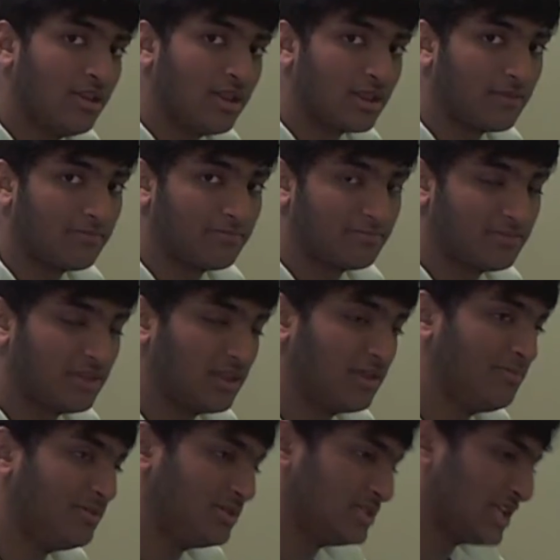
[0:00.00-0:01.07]
I think he
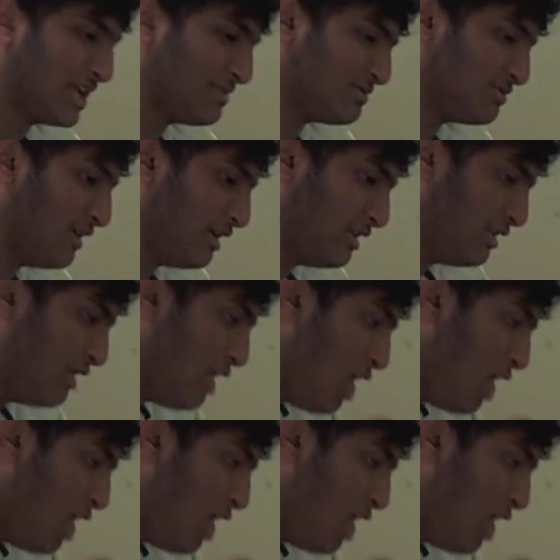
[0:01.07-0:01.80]
put tapes around it.